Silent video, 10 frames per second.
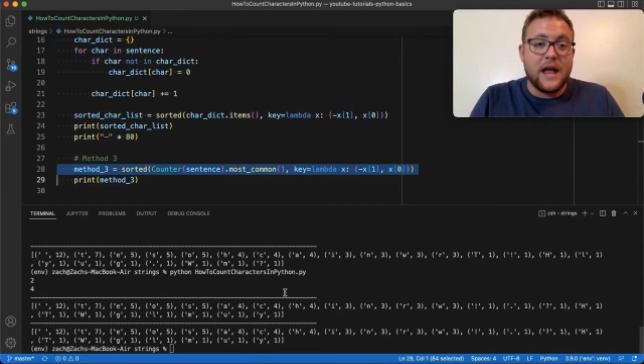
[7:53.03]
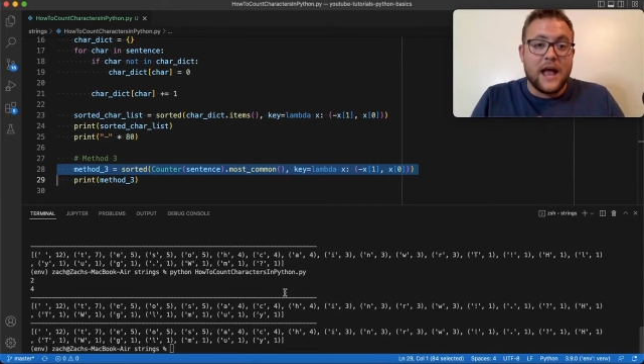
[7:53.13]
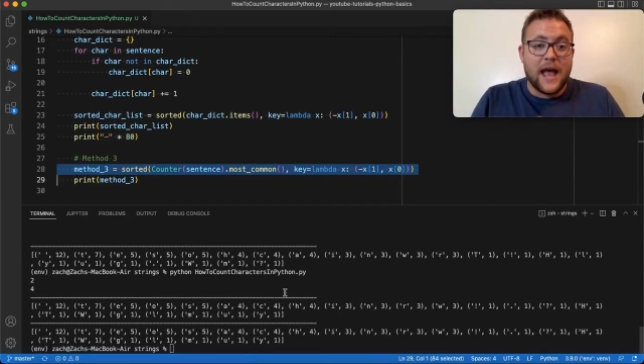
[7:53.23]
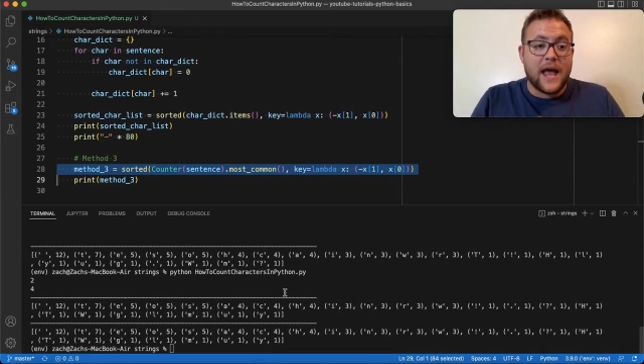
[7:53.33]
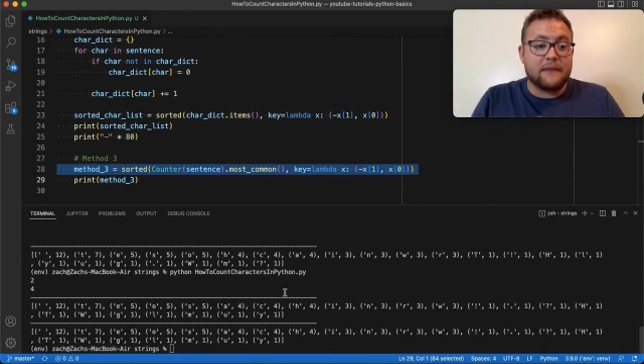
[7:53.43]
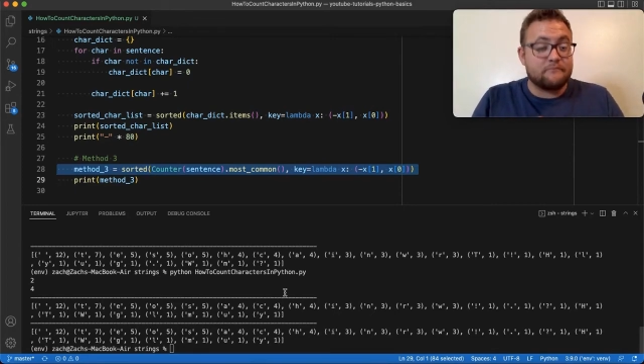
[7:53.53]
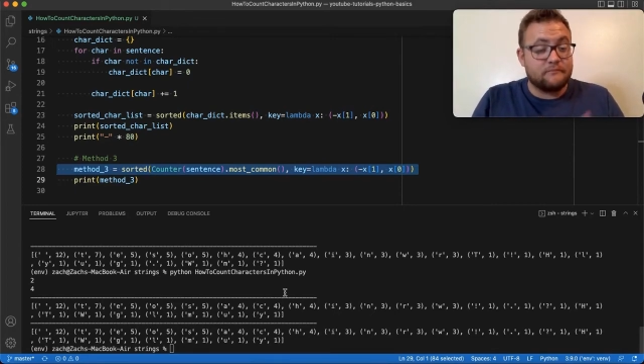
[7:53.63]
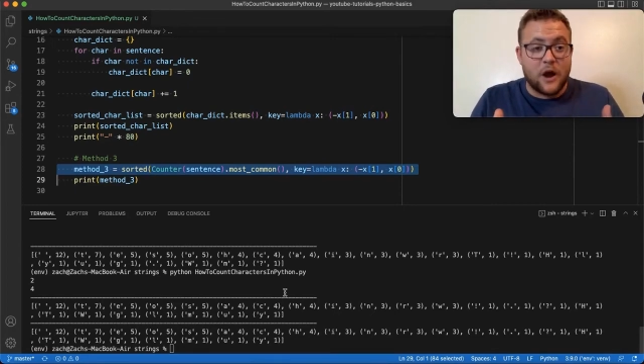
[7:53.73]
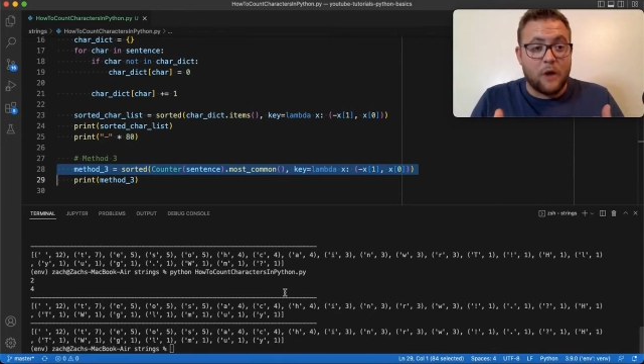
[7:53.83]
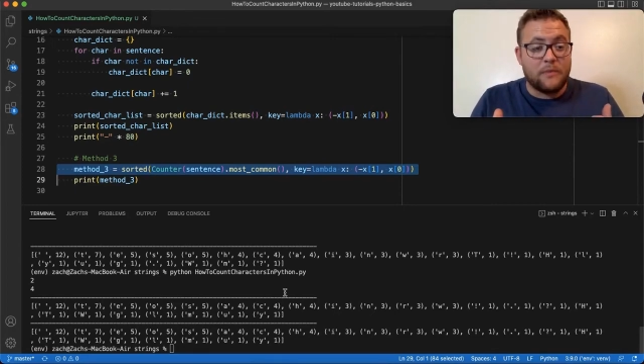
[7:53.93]
And
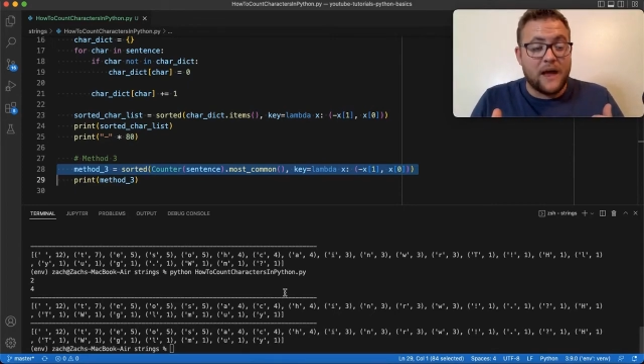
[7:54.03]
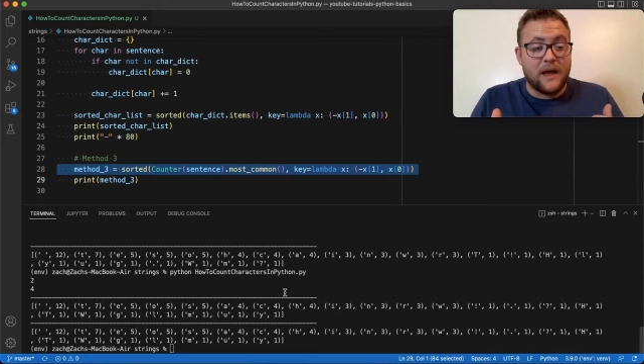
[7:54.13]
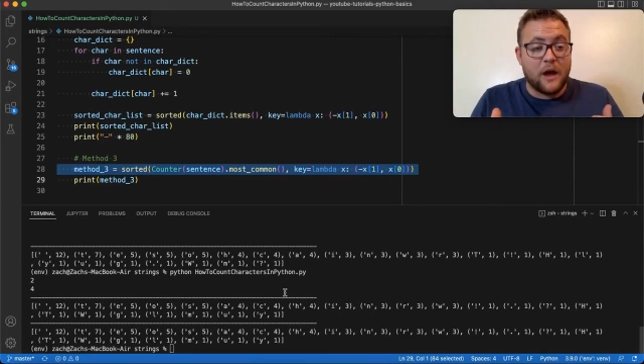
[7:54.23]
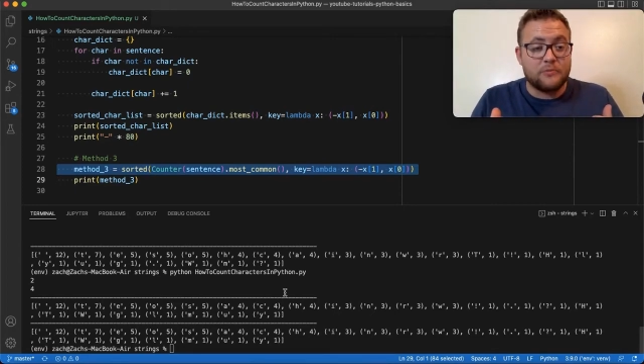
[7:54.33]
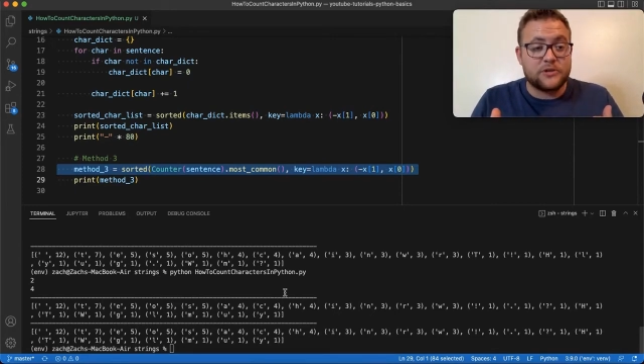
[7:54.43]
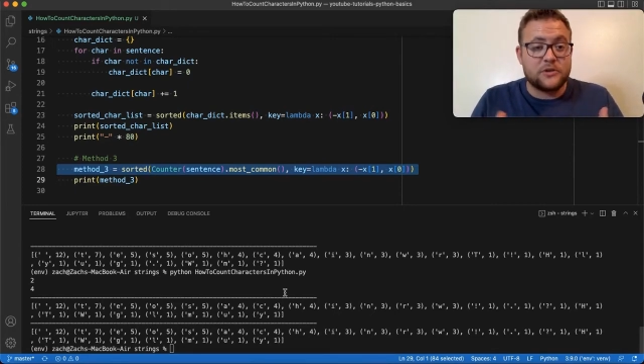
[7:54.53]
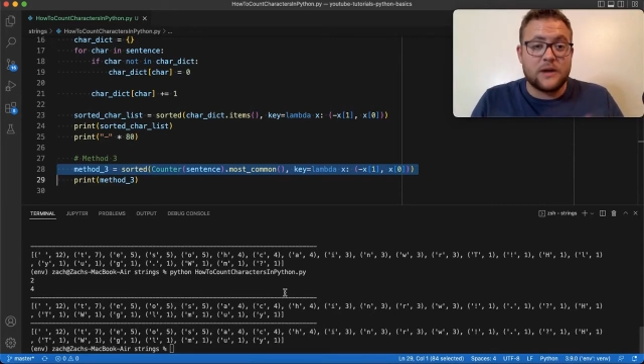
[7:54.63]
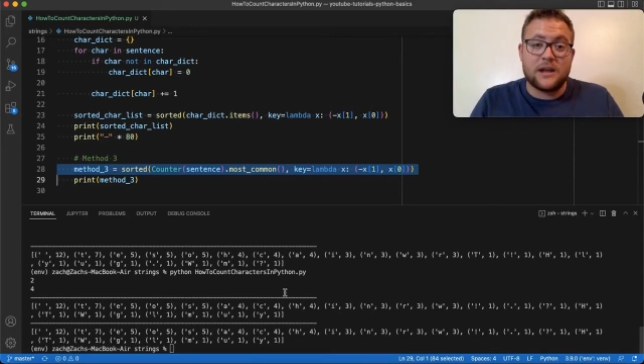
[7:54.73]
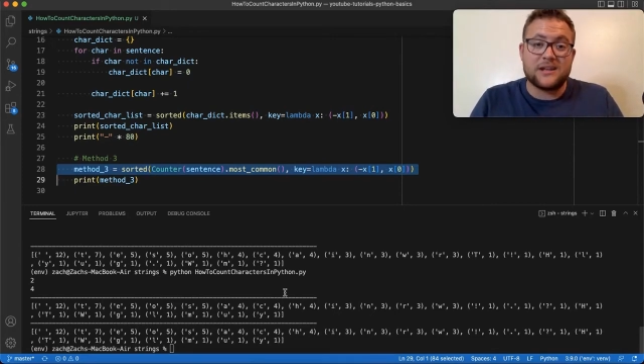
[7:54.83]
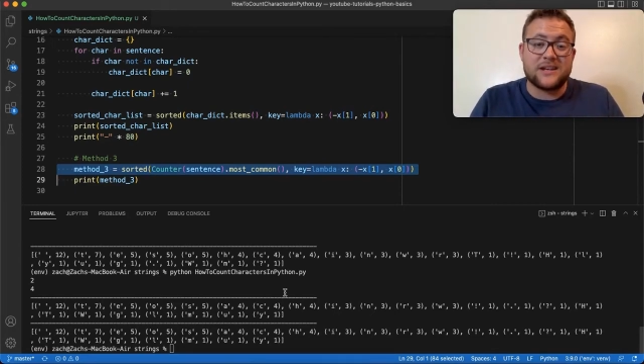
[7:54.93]
I hope that helps you.
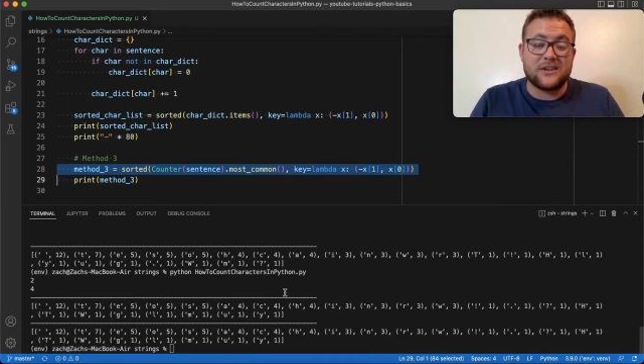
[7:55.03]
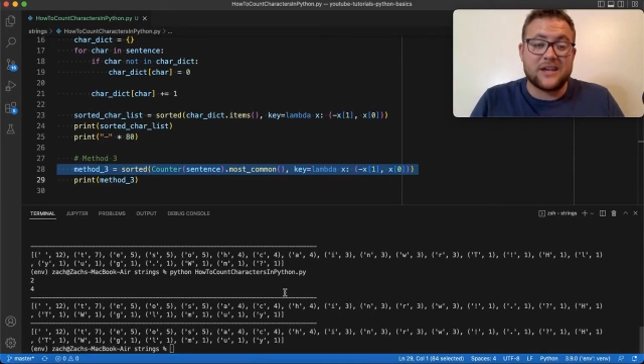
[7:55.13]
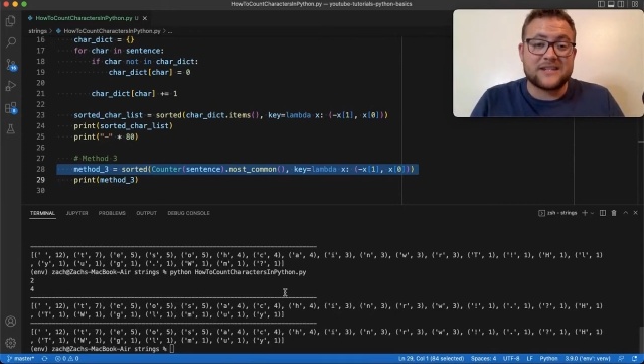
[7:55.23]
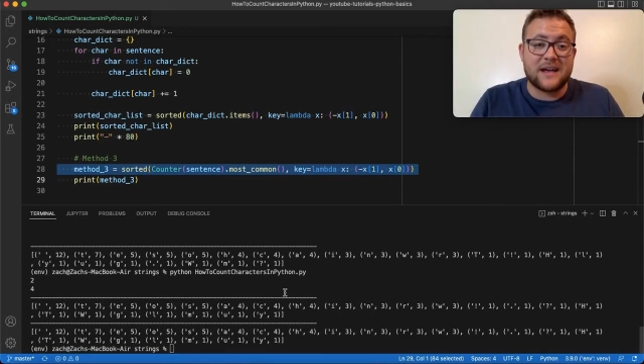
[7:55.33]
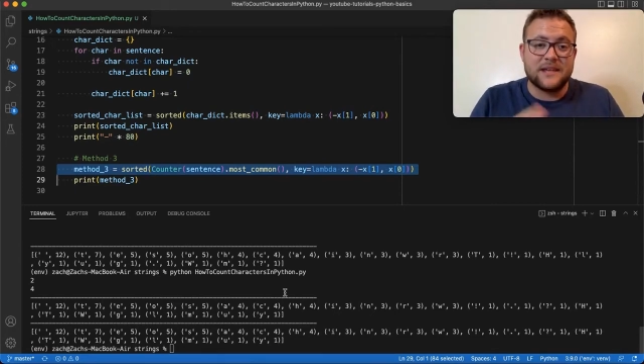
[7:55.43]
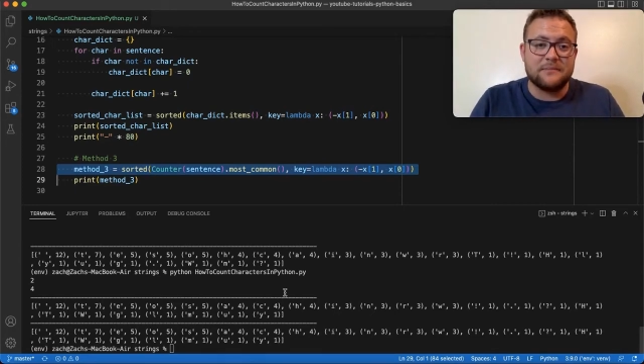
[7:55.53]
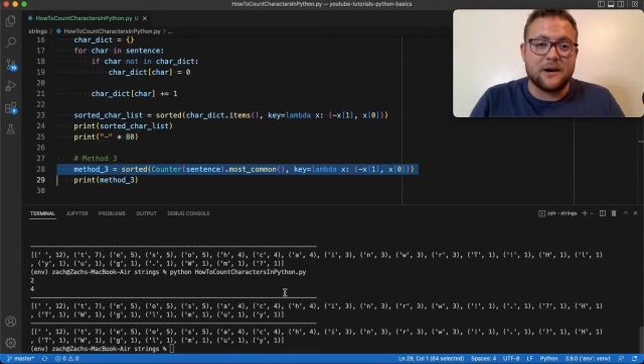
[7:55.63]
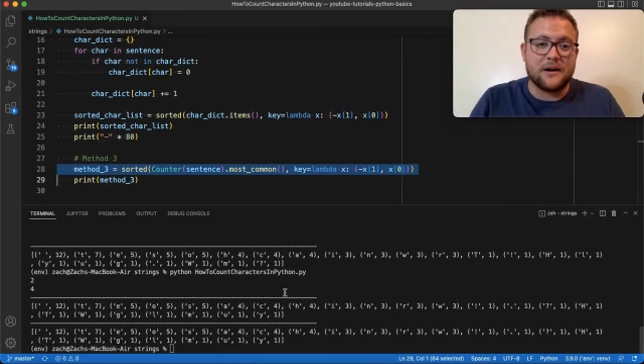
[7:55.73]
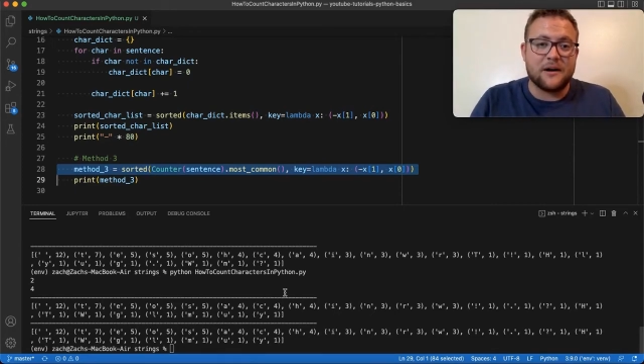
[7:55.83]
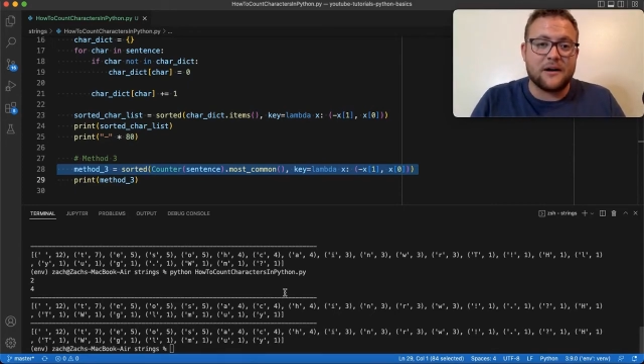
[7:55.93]
And until next time, keep
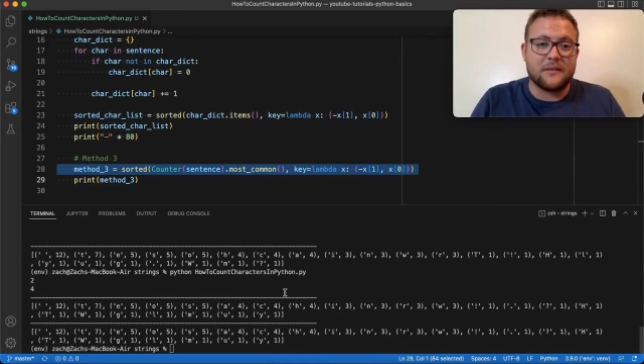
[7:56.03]
on